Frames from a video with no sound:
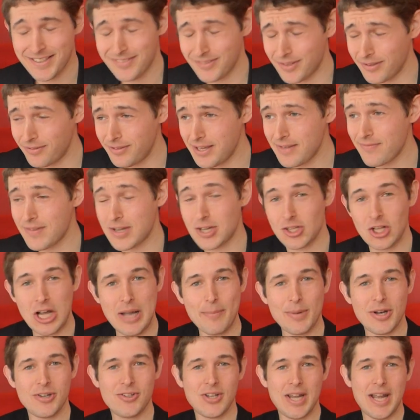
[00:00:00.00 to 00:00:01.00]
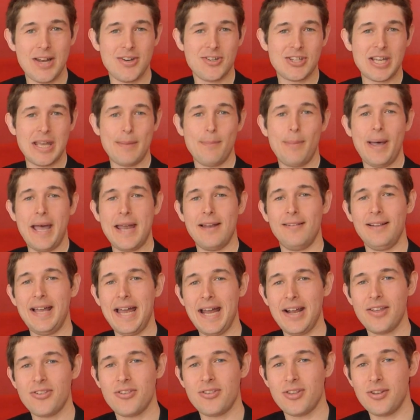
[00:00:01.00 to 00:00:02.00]
The thing the climate change campaign
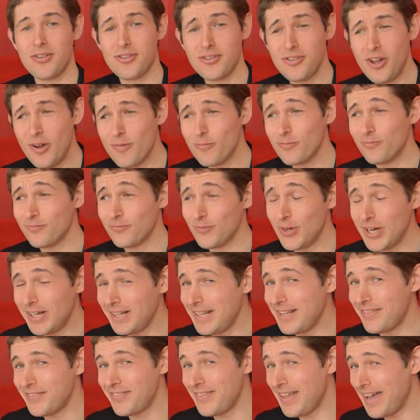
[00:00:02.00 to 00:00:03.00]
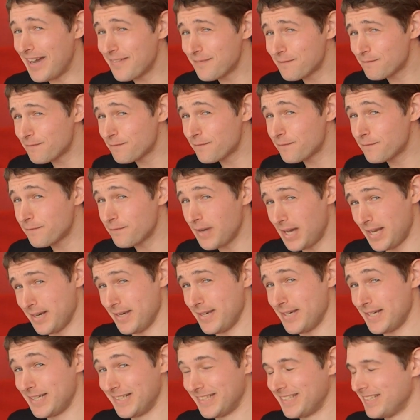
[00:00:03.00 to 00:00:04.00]
lacks, it's not really that
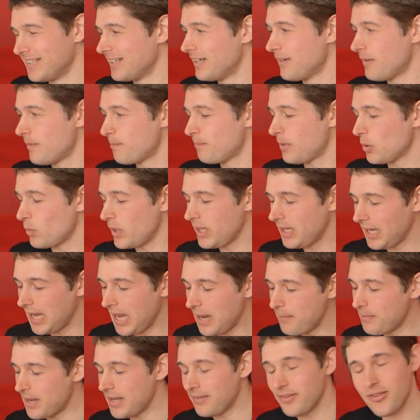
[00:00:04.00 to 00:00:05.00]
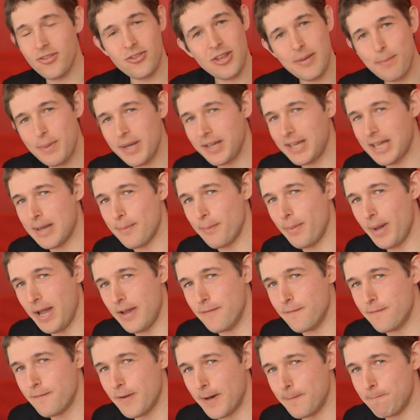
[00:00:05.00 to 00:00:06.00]
fun. But we can make the Zap It
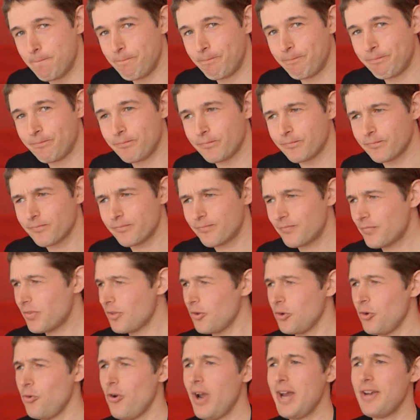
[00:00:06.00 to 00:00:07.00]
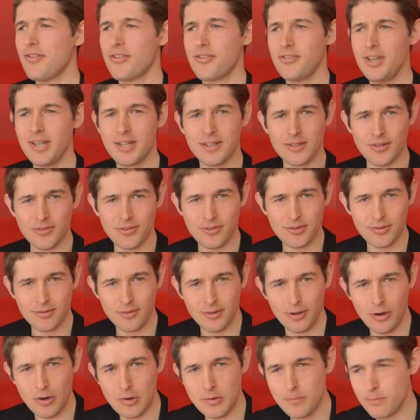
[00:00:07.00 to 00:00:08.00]
campaign fun. Create
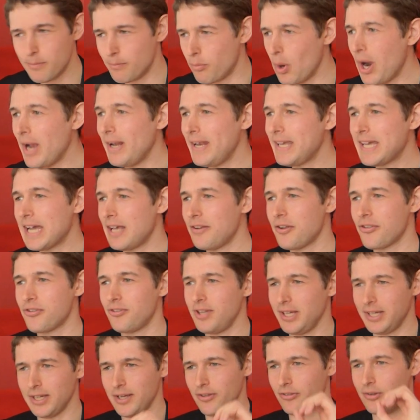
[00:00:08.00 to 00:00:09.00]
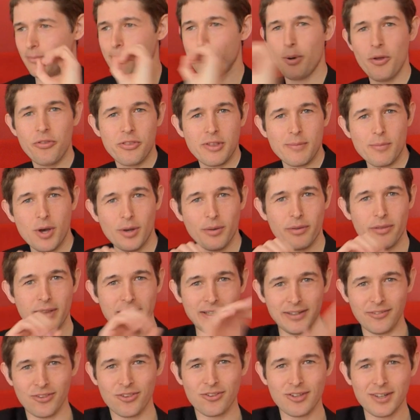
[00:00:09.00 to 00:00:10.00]
stickers, you know, brightly coloured stickers, and put them on
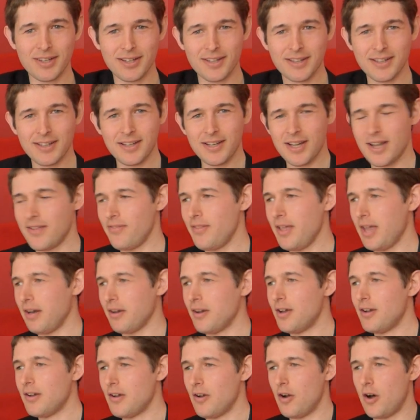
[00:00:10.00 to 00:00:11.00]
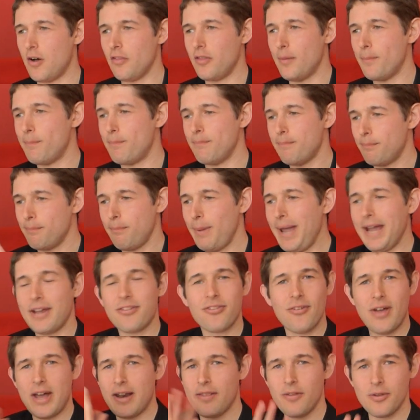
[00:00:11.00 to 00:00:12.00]
things. And then on the
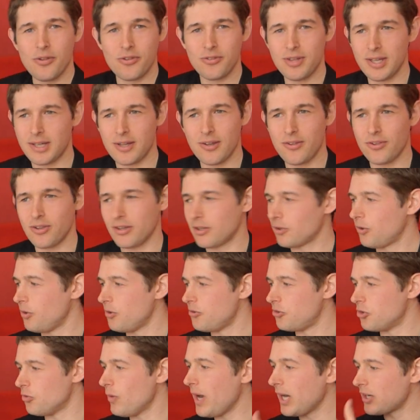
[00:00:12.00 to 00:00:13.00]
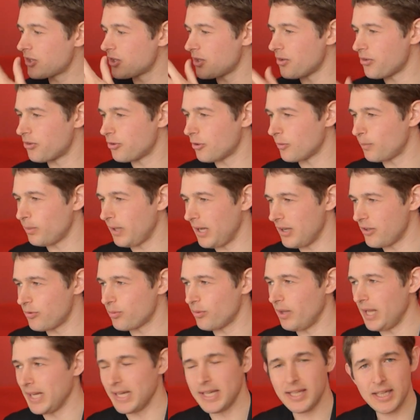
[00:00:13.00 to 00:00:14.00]
backside of those stickers, include directions to a
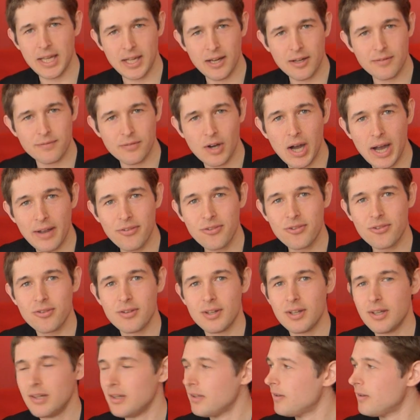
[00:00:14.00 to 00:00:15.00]
place where they can get advice.